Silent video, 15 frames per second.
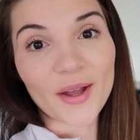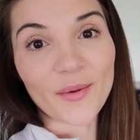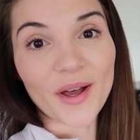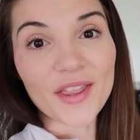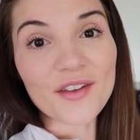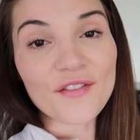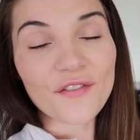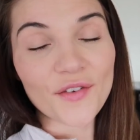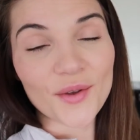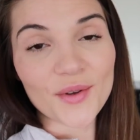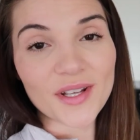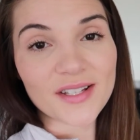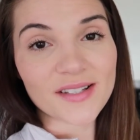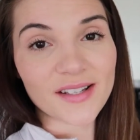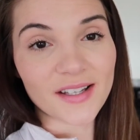But while the food
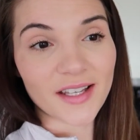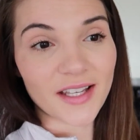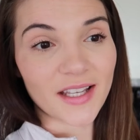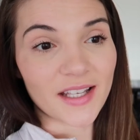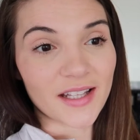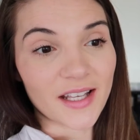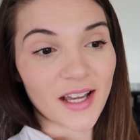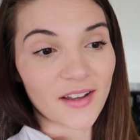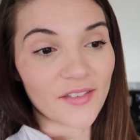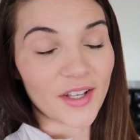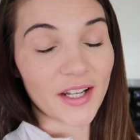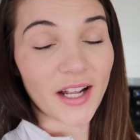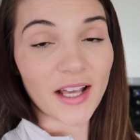is cooking in the oven,